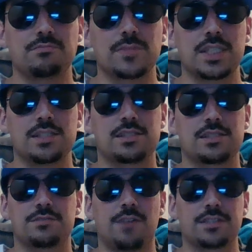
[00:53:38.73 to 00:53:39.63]

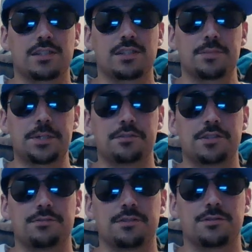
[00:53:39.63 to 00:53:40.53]
This fight's going to be no
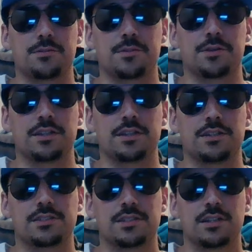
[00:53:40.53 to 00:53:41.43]
different from her
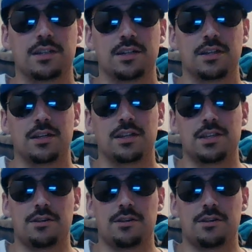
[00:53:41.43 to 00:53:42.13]
others. The